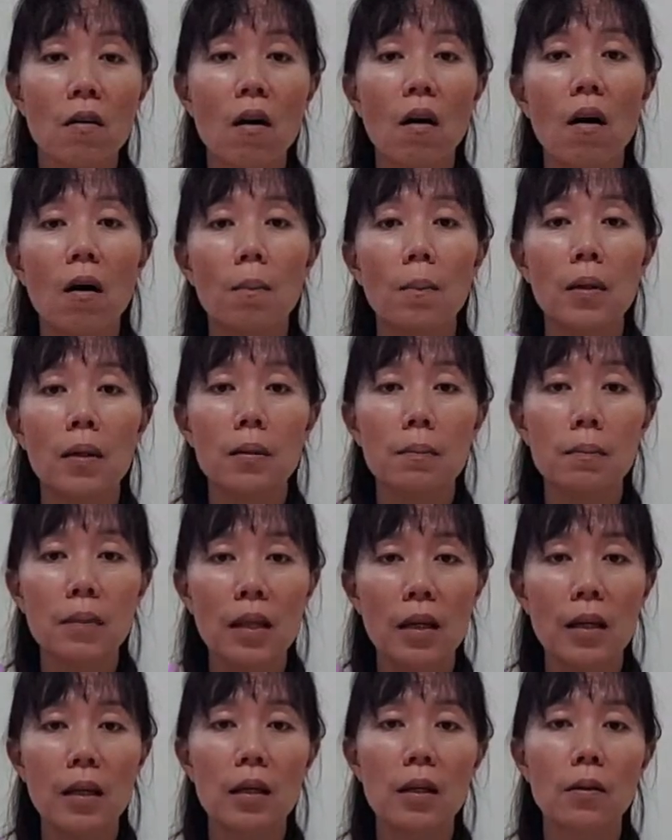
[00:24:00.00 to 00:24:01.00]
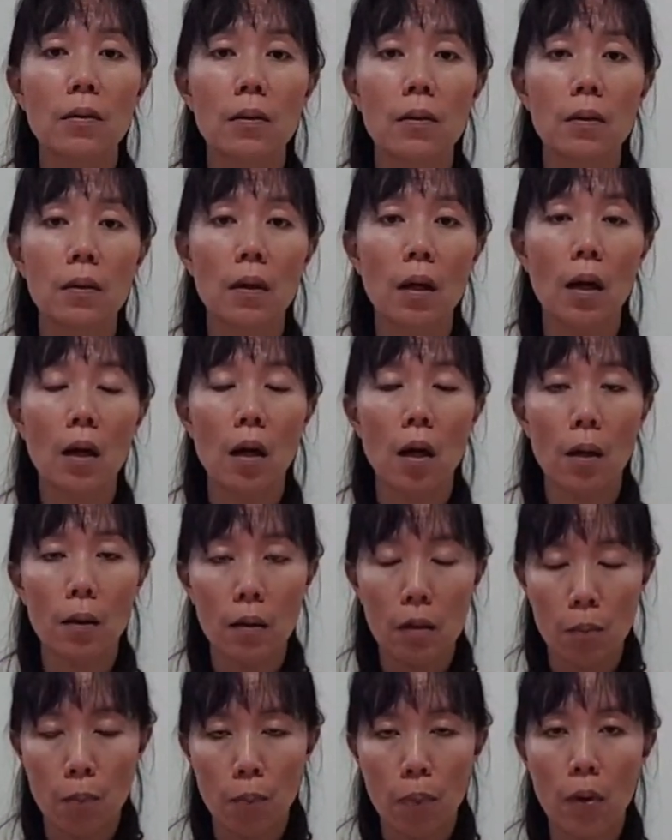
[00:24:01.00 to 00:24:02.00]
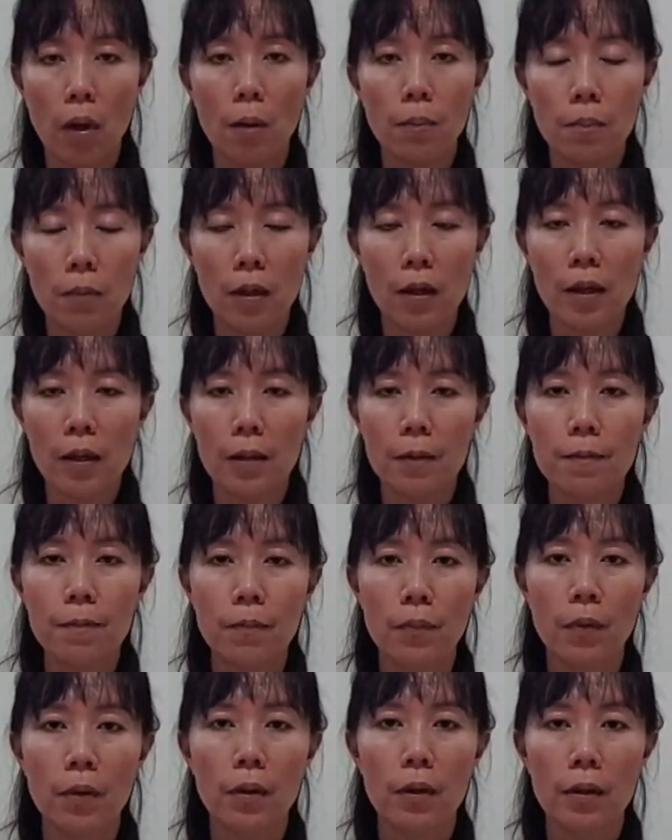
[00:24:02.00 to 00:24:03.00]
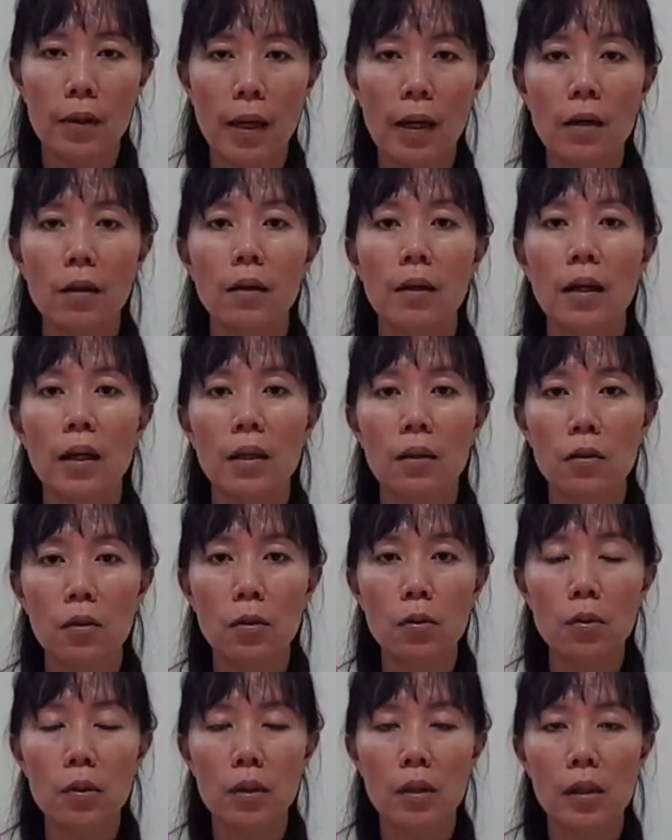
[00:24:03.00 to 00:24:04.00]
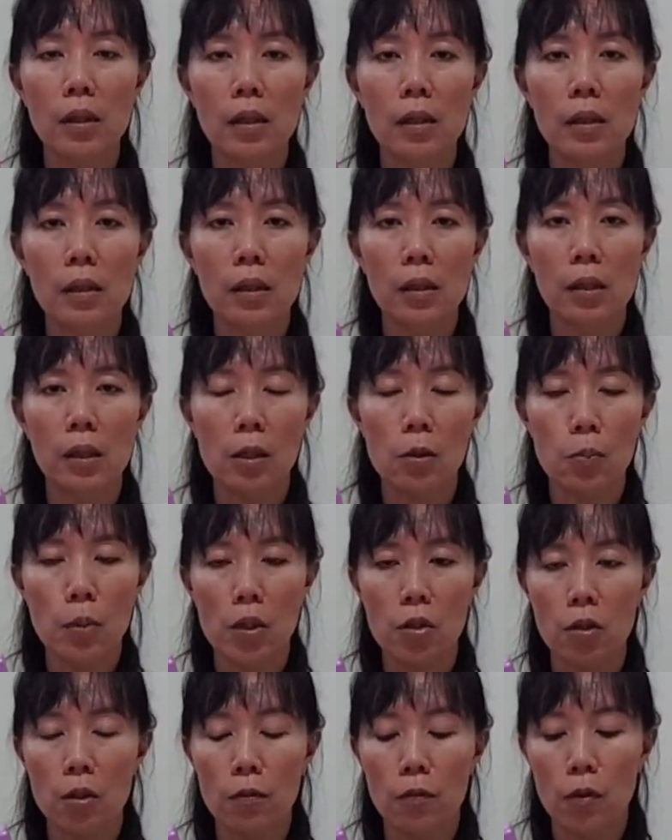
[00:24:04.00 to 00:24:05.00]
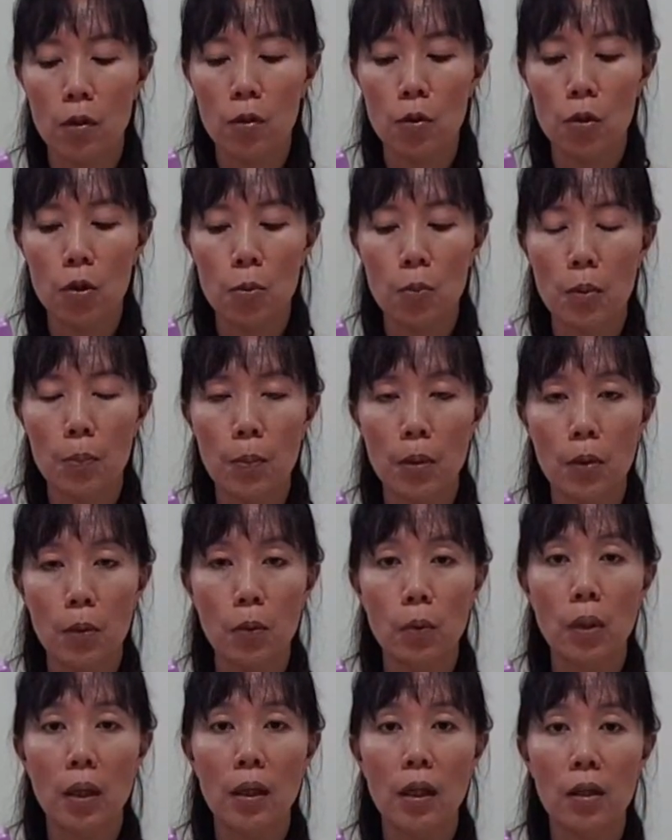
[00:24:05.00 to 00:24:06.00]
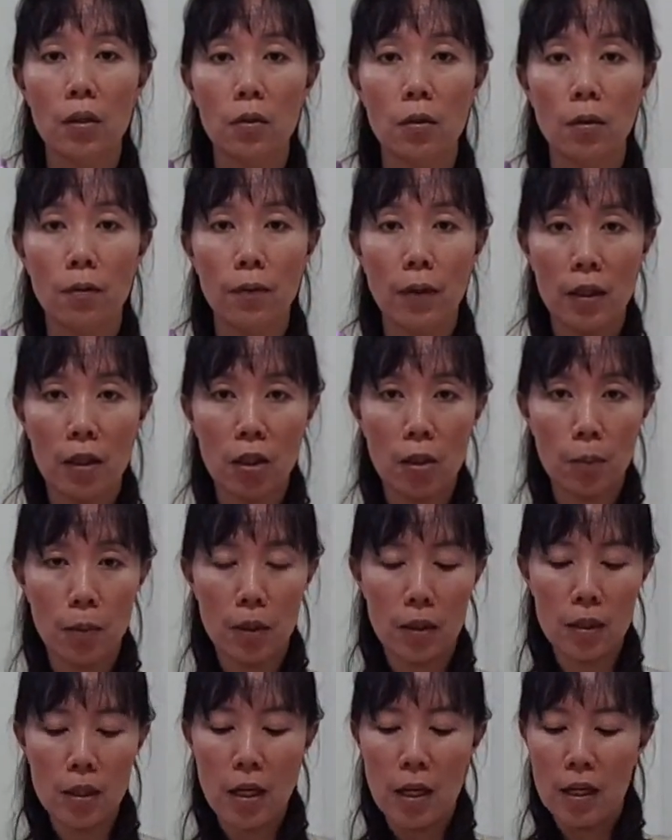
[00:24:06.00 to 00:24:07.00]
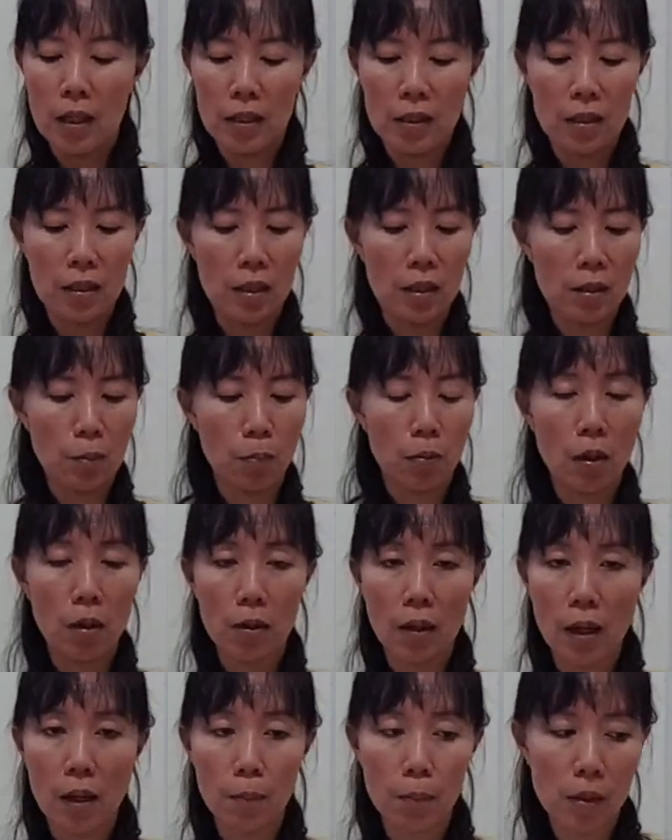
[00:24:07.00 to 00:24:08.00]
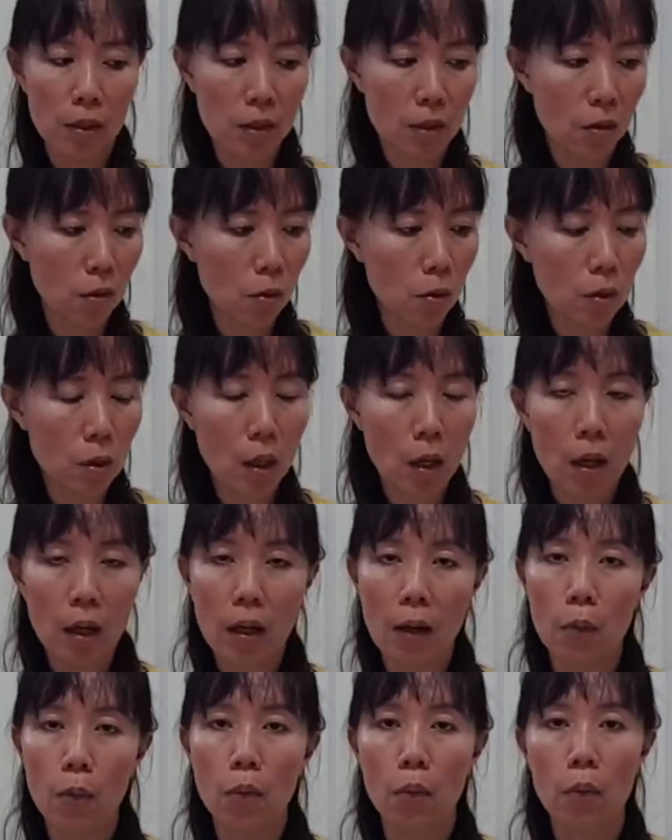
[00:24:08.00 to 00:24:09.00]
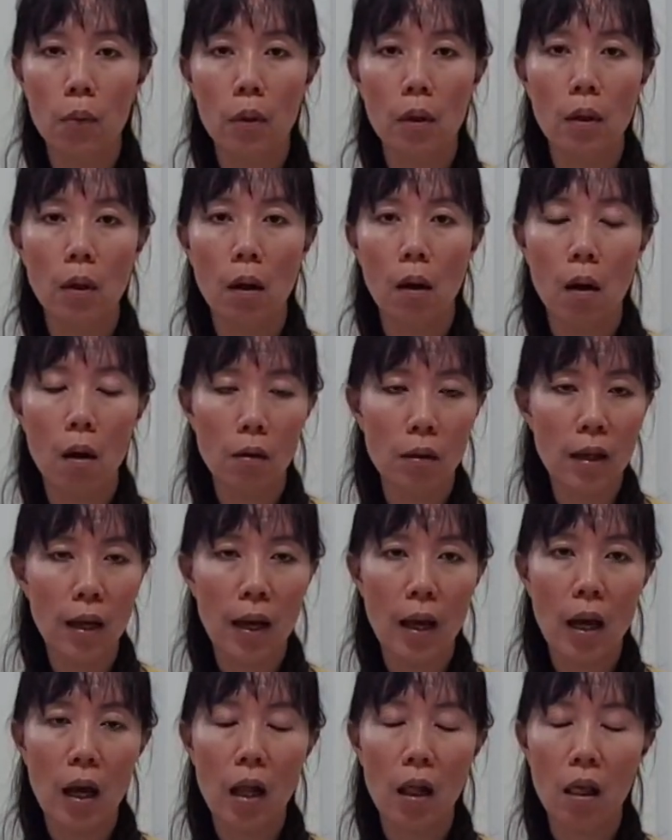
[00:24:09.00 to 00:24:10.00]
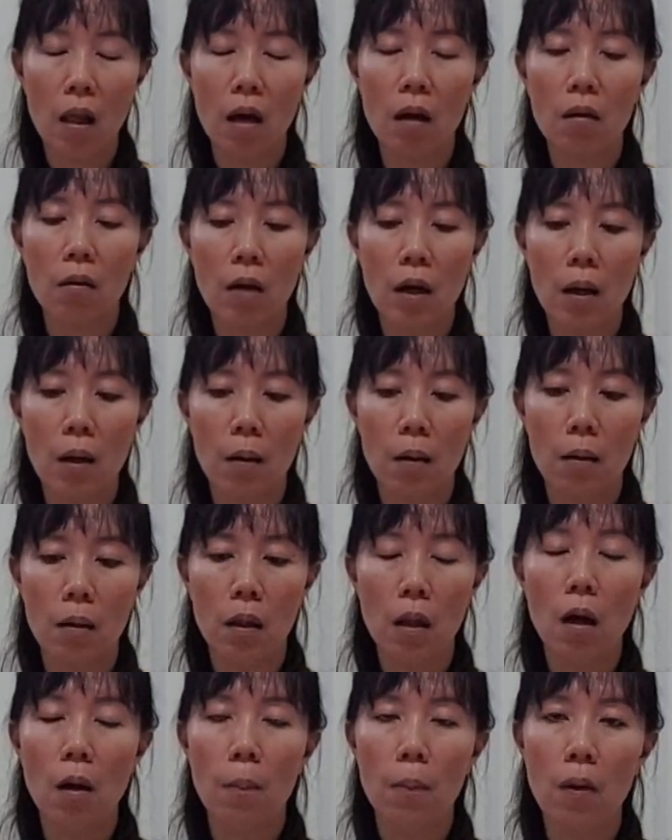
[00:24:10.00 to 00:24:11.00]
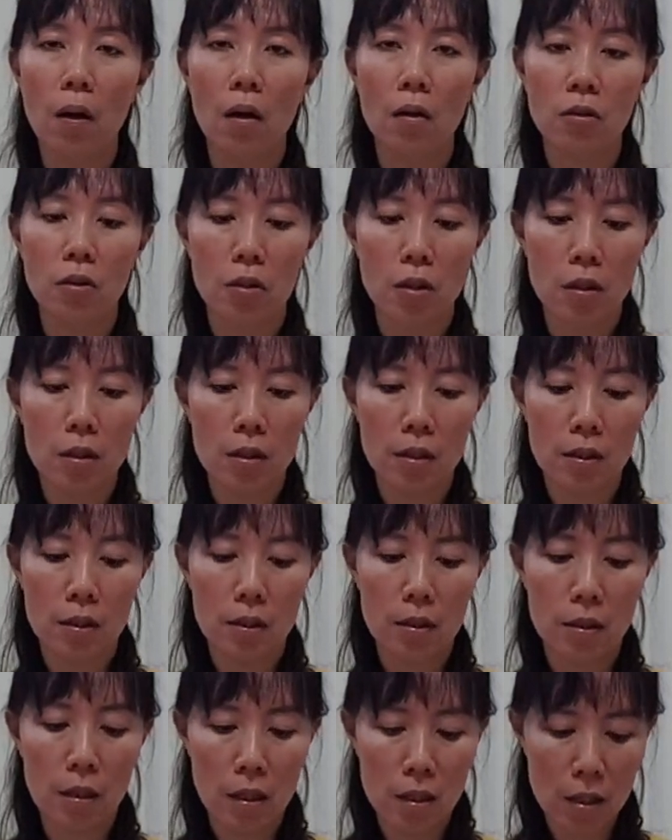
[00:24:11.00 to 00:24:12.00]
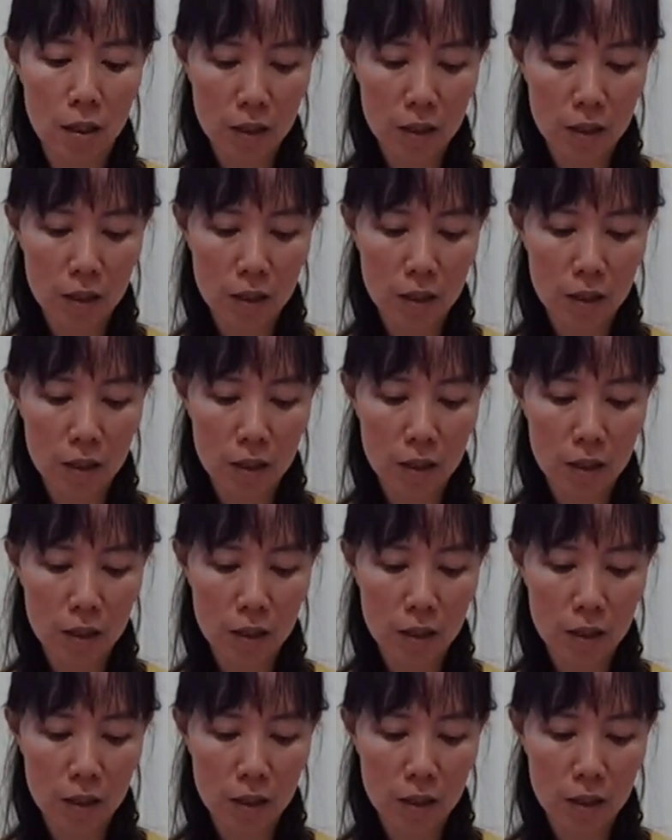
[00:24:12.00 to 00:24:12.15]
common yoga prop that you can use especially for those people who are not so flexible. This prop can be used on quite a lot of postures. Just a